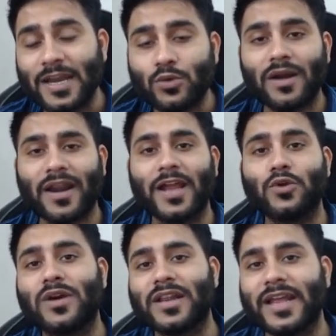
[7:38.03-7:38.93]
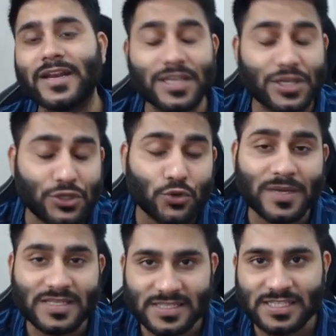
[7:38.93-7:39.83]
you are trying to create the new
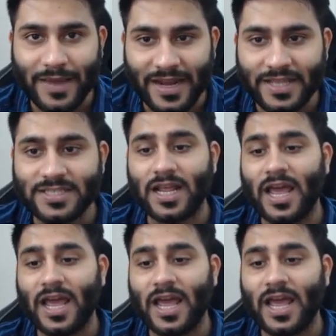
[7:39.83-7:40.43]
business manager